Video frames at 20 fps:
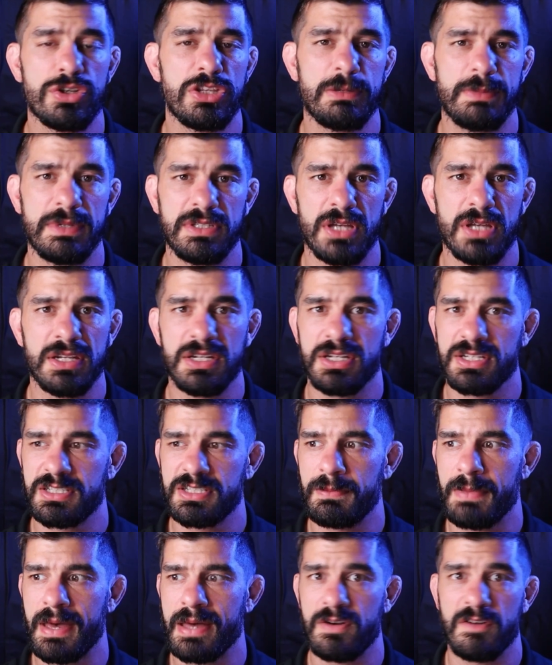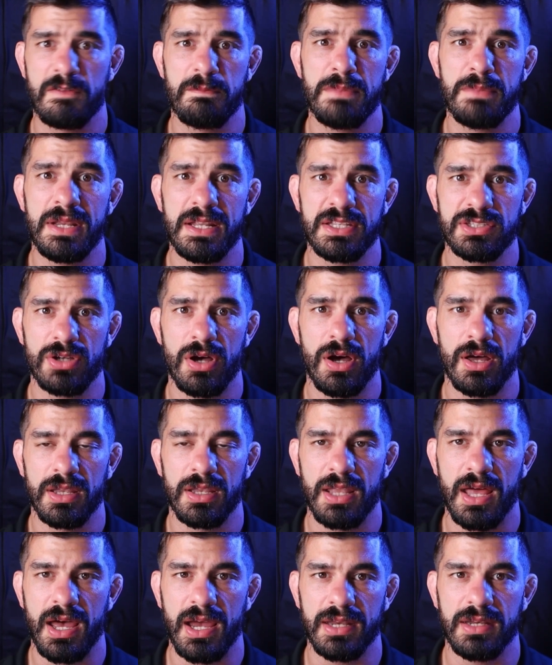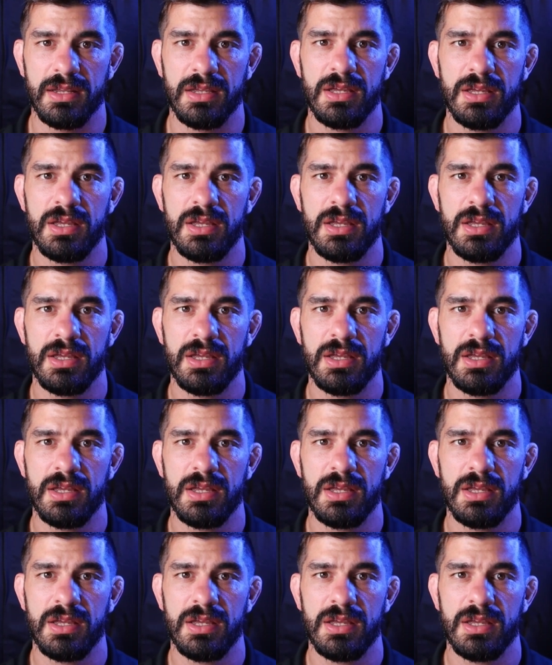be done in just a matter of minutes online.